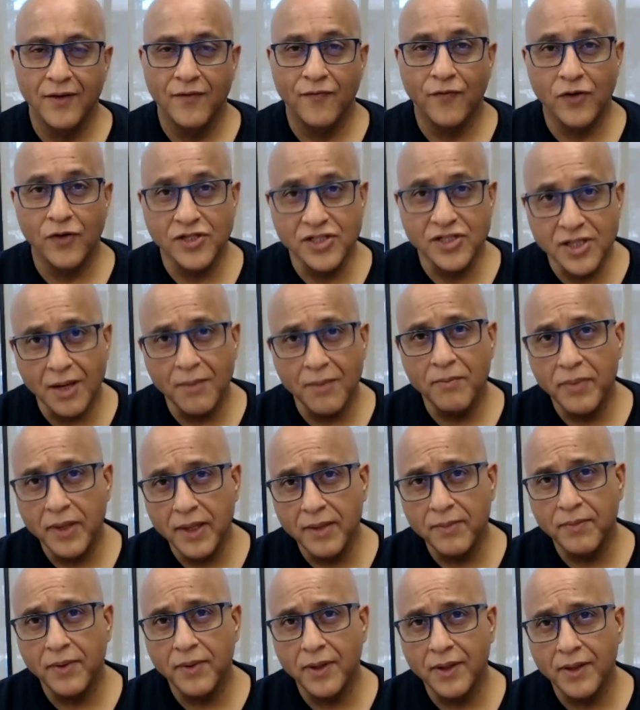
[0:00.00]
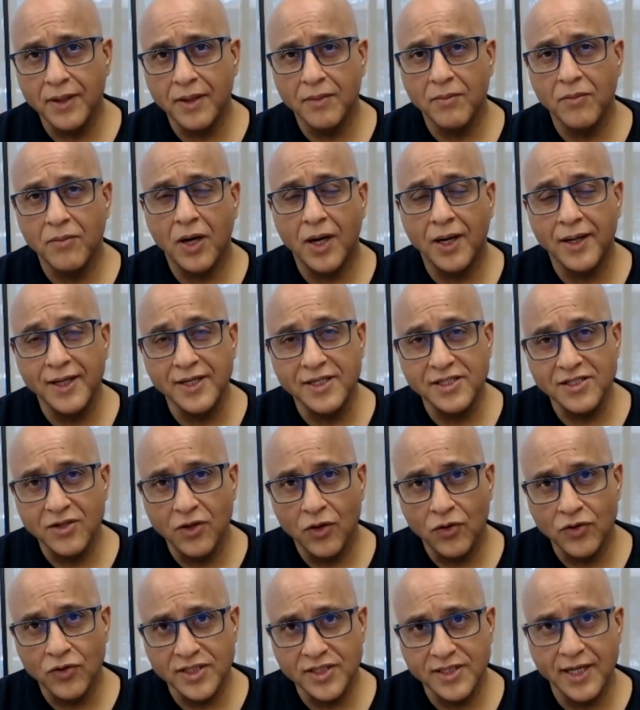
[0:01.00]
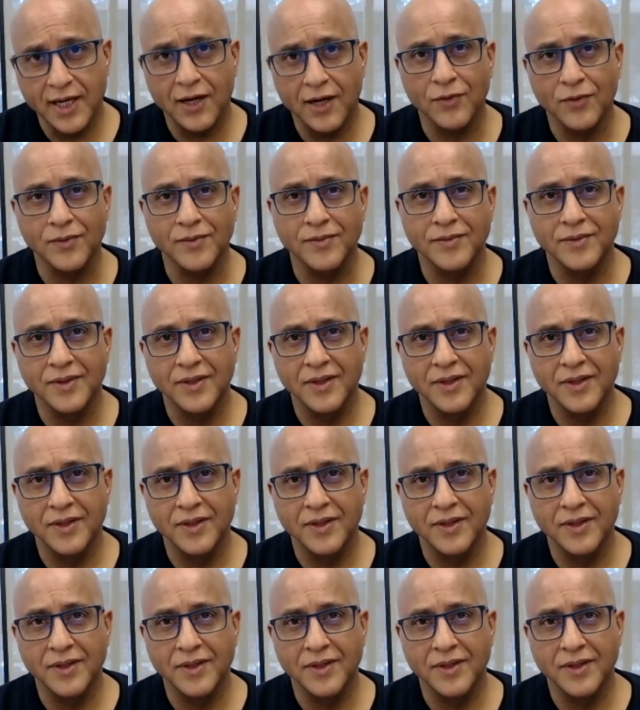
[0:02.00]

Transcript: For some people, the body slows down,